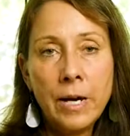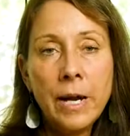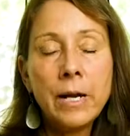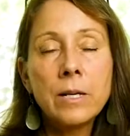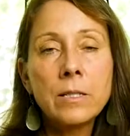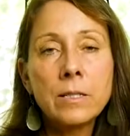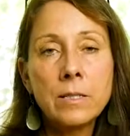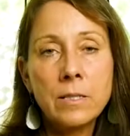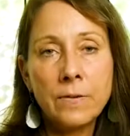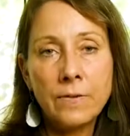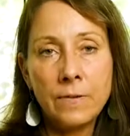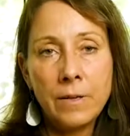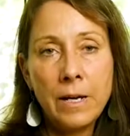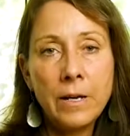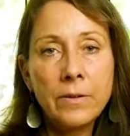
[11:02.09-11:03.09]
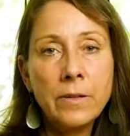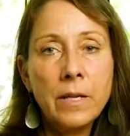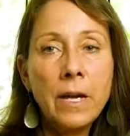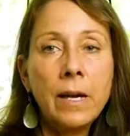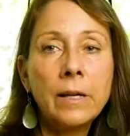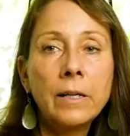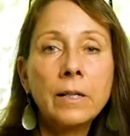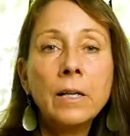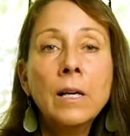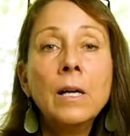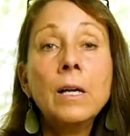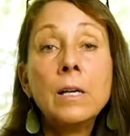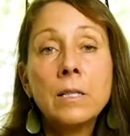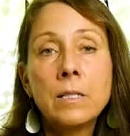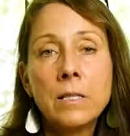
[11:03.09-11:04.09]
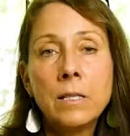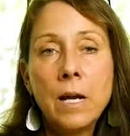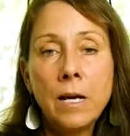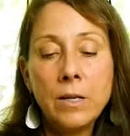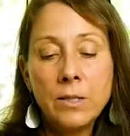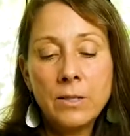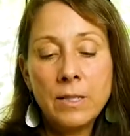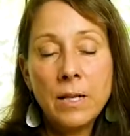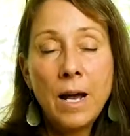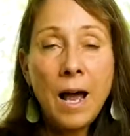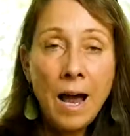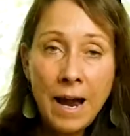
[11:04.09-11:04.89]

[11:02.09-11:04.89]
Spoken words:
hair and stuff for healthy hair to not use it.